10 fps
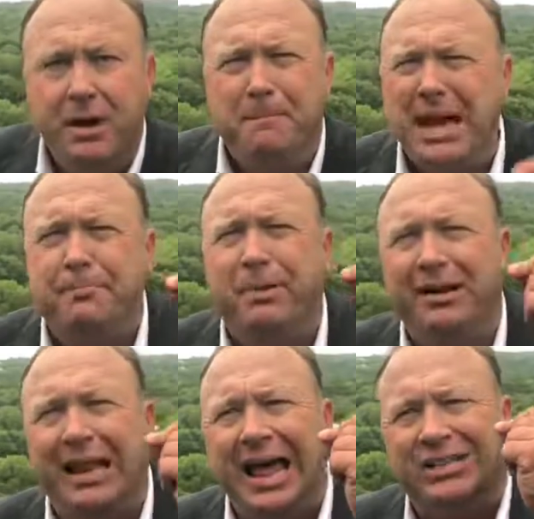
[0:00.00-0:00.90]

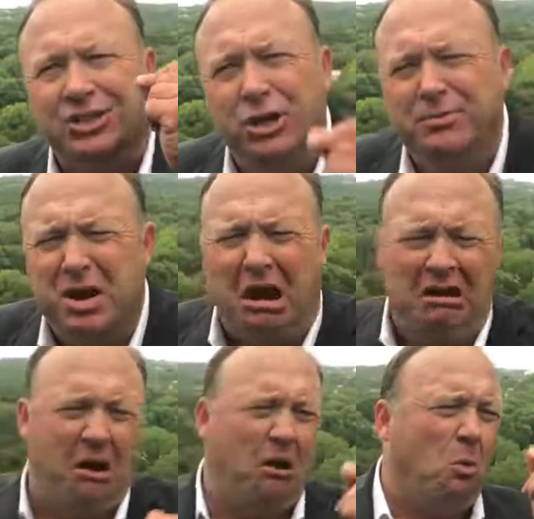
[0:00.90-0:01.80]
People like Snoop
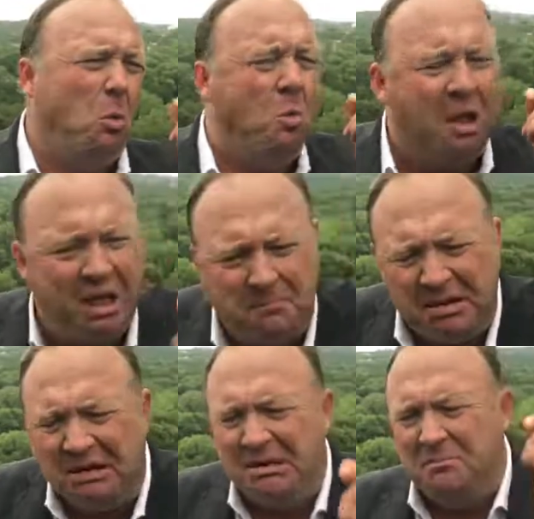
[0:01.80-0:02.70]
Dogg are wimp
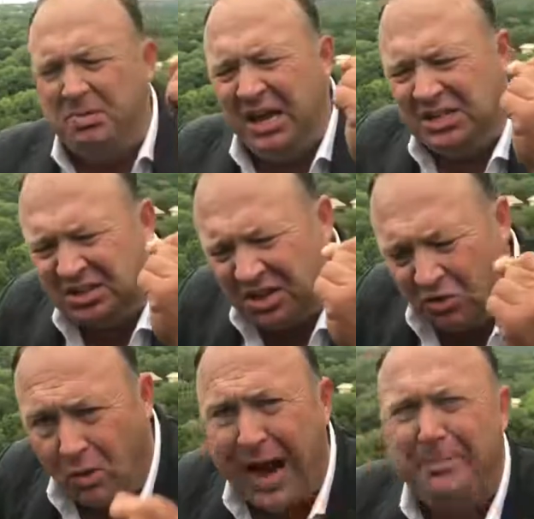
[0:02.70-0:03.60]
pieces of
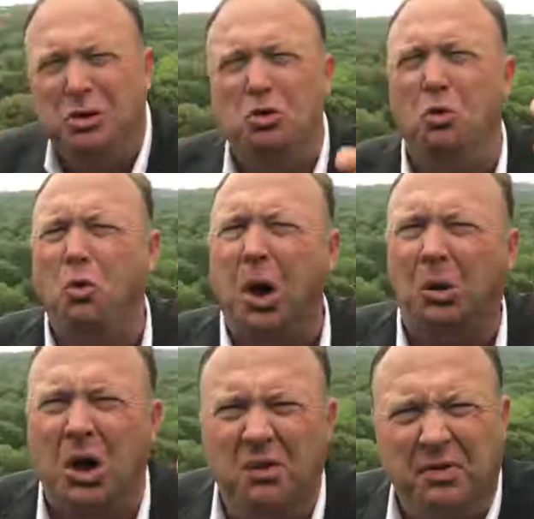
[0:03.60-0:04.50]
crap who
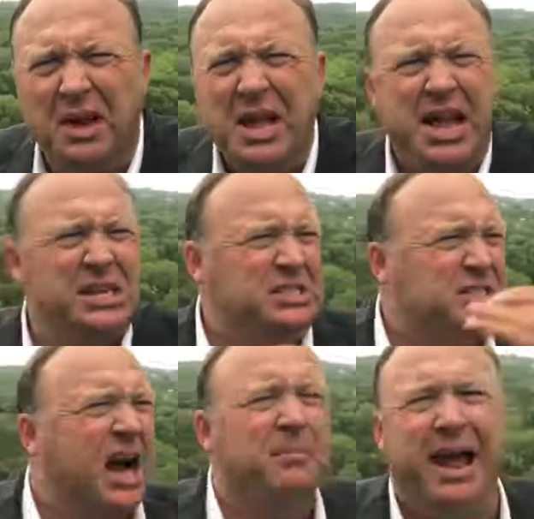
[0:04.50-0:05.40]
roll over and his
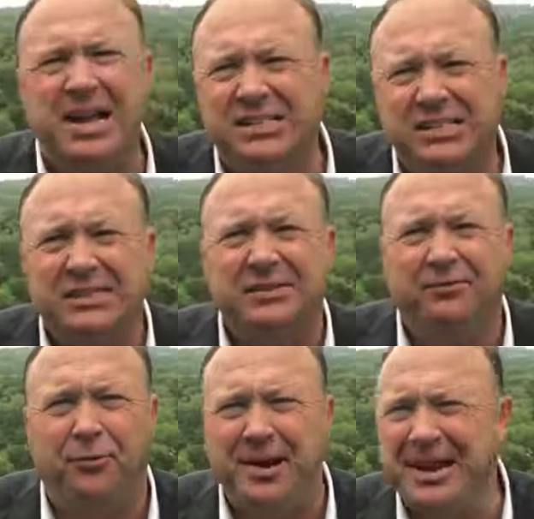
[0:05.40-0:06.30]
dumbass
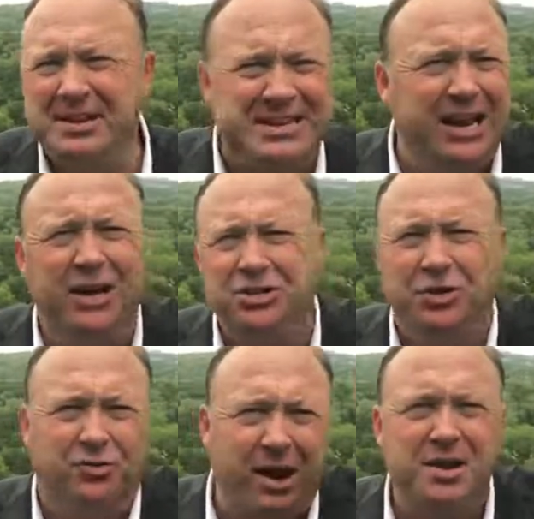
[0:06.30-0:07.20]
friend
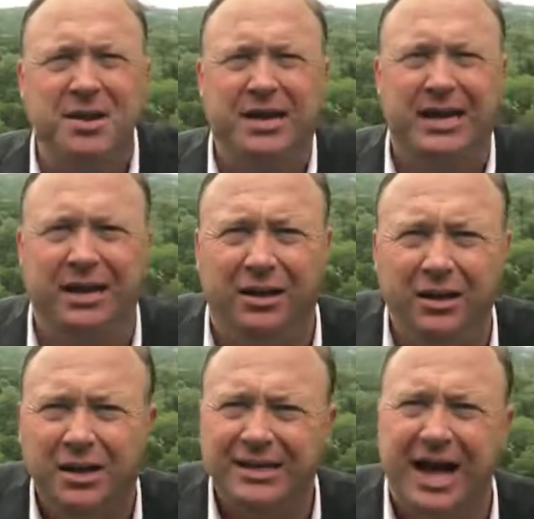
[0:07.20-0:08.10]
Dillinger threatening to
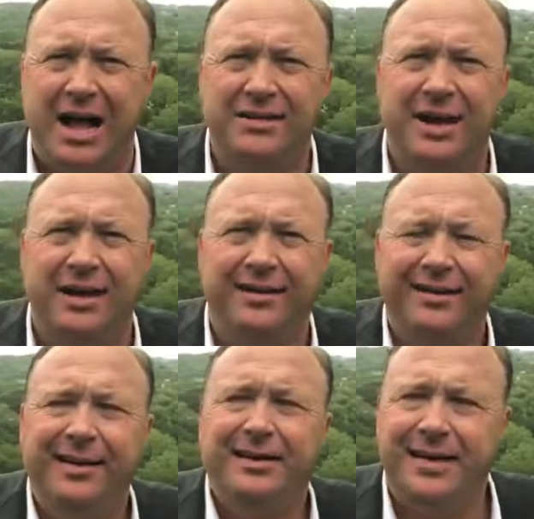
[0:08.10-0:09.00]
kill Kanye.
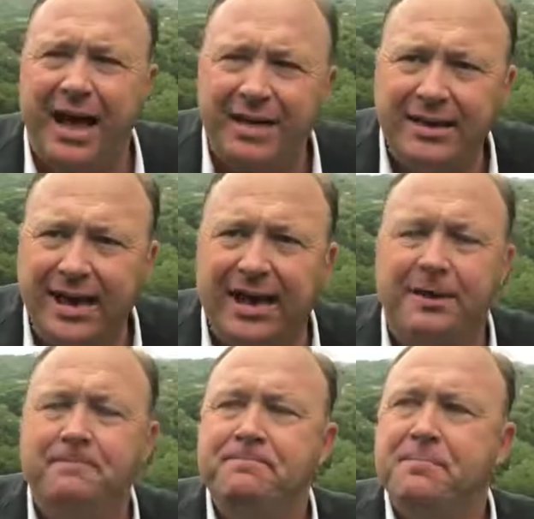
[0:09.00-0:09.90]

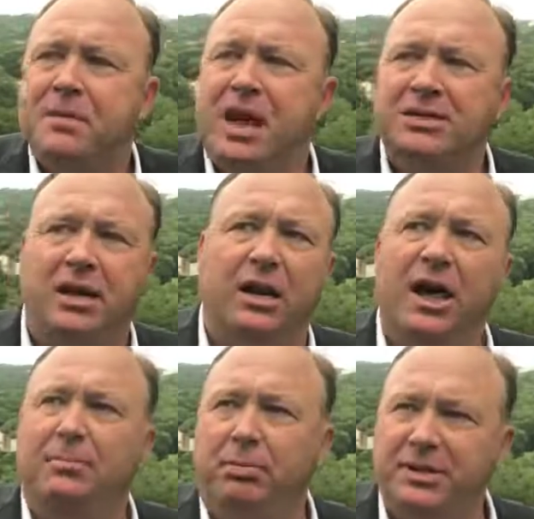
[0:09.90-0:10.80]
Kanye has done a
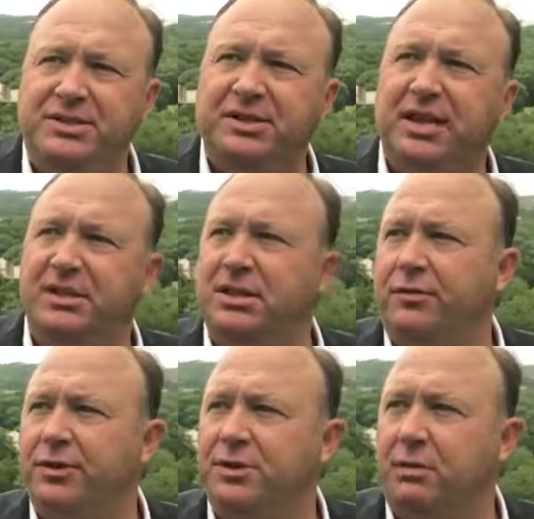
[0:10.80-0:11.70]
lot of publicity stunts
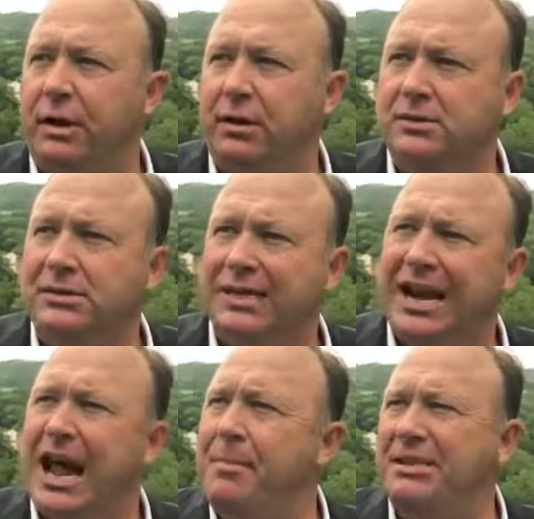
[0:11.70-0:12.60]
over his career.
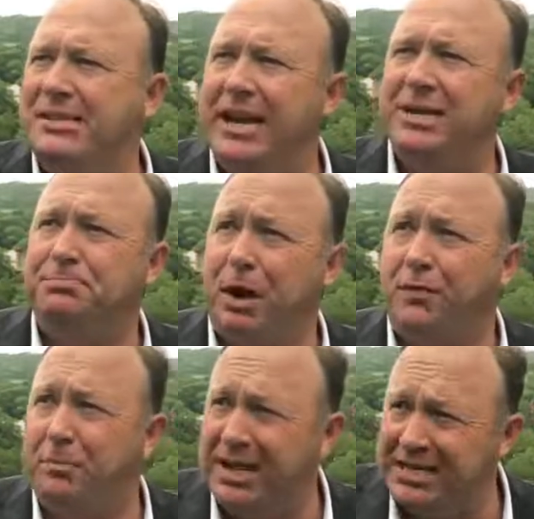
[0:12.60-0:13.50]
And I'm not saying he's
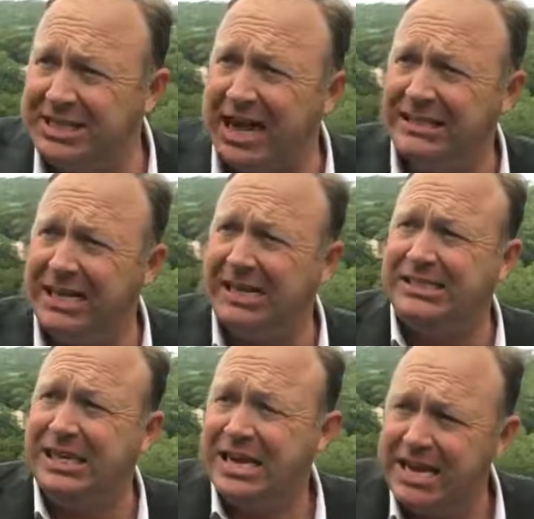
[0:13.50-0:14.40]
perfect, but he's got
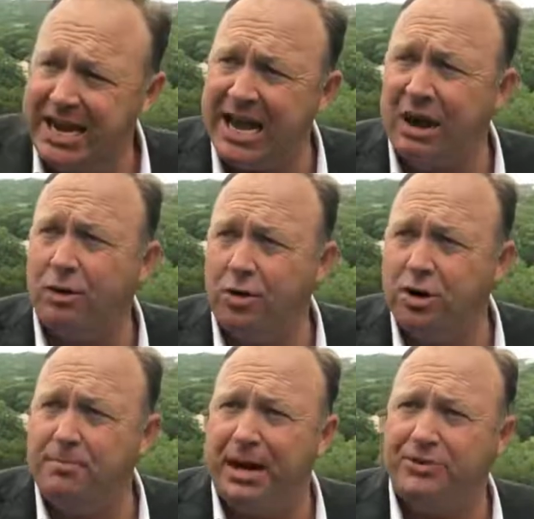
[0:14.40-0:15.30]
guts. He got
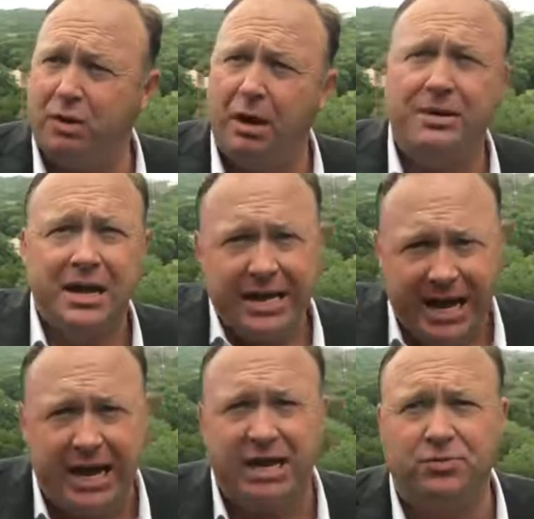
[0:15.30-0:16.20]
recruited by Trump.
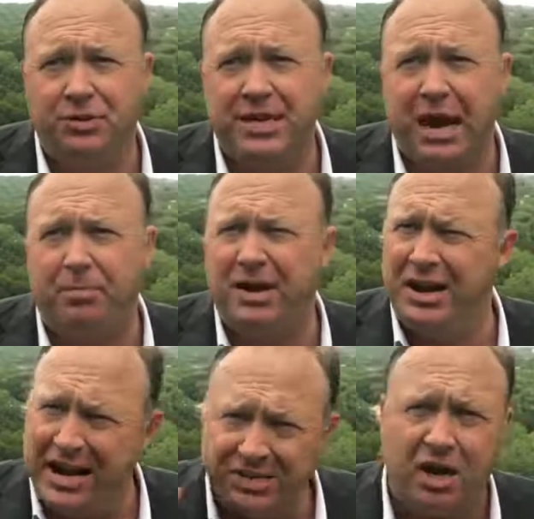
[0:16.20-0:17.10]
He gets what's happening.
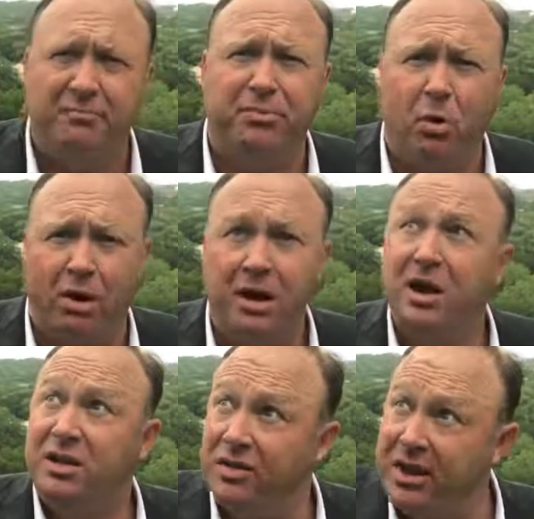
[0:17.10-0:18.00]
He's on board
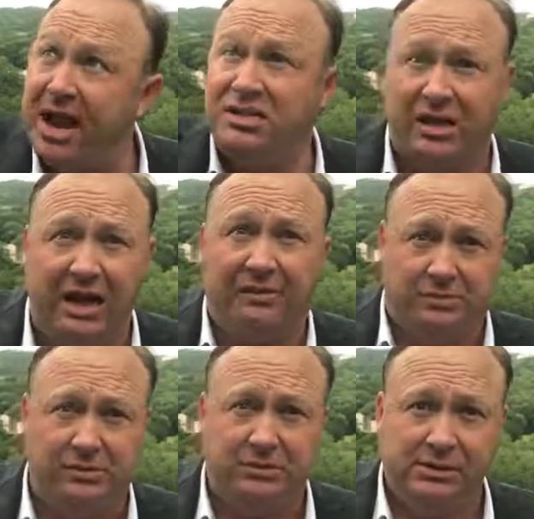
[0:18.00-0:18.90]
to the next level.
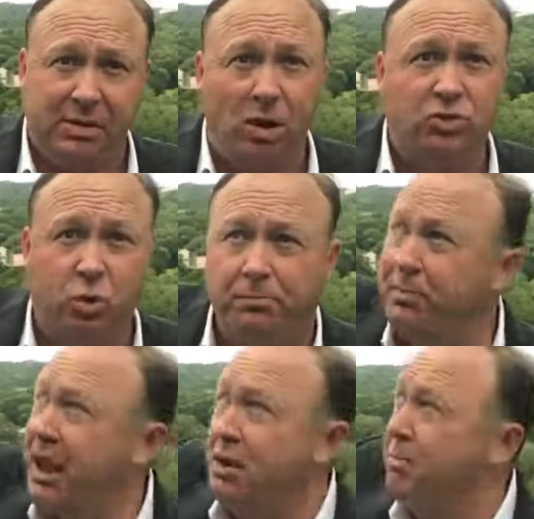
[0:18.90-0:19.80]
And once we're
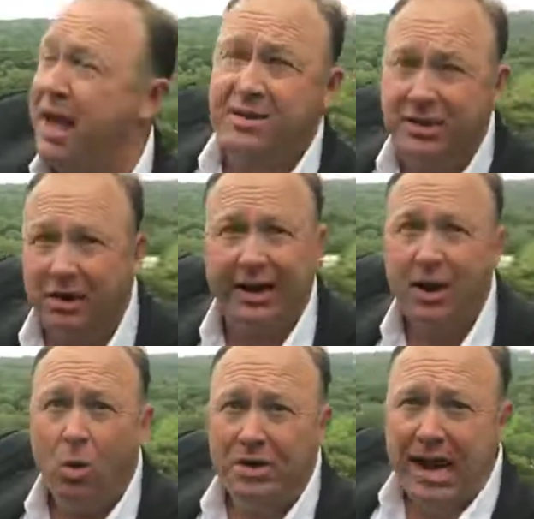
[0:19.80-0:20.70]
interplanetary,
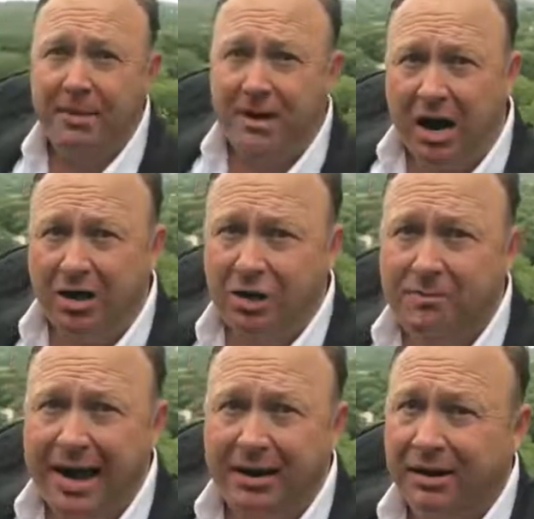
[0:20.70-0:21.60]
what damn color you
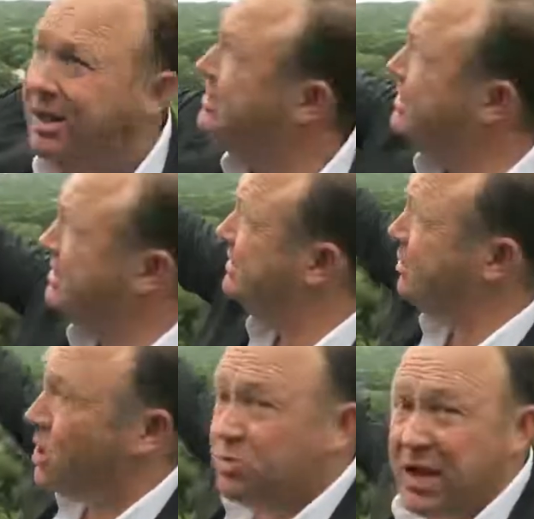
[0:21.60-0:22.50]
matter?
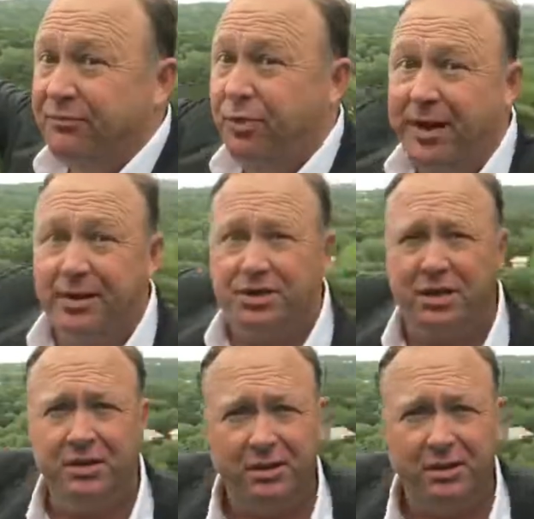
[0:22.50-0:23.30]
Once we have free energy,